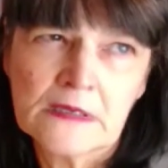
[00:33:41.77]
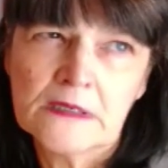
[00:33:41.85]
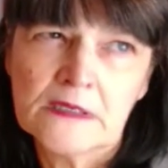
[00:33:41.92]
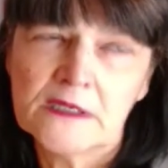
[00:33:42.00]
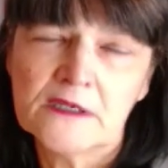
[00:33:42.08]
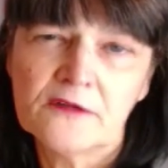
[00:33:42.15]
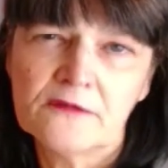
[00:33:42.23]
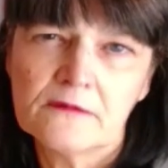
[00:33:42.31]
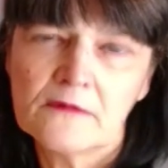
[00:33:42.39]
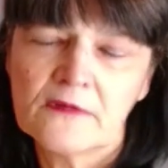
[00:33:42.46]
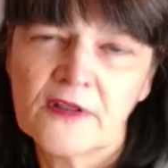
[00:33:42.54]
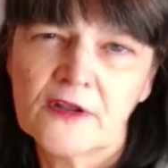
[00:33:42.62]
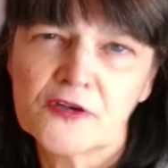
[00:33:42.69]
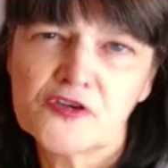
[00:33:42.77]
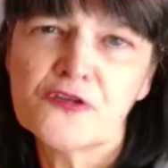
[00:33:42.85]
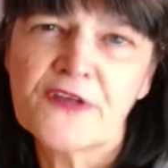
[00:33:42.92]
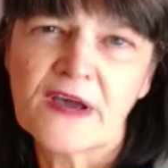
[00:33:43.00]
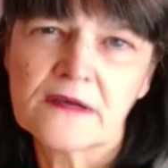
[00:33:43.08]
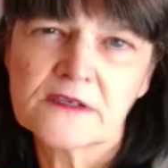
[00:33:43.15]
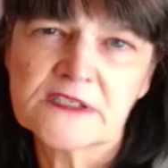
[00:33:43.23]
in the
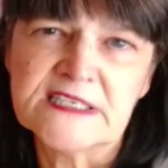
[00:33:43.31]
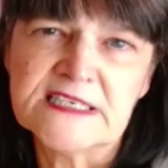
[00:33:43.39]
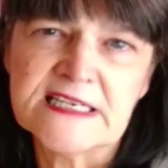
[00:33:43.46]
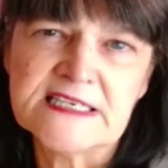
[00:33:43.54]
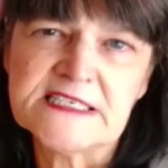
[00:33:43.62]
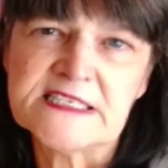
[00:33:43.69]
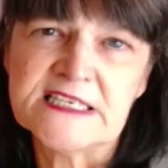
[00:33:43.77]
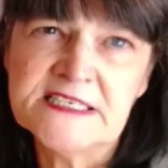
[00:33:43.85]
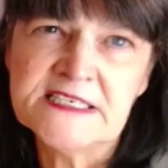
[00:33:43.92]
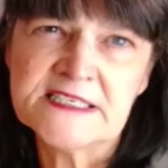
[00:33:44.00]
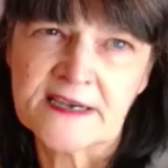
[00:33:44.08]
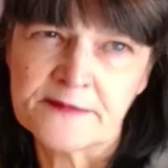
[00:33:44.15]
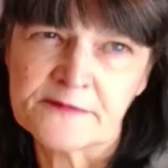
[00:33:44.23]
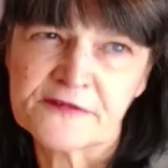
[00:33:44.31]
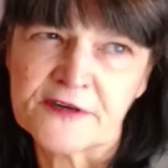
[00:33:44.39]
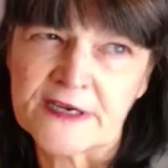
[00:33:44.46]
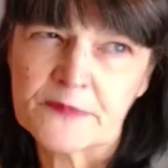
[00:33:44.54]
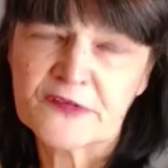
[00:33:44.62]
2018 timeframe.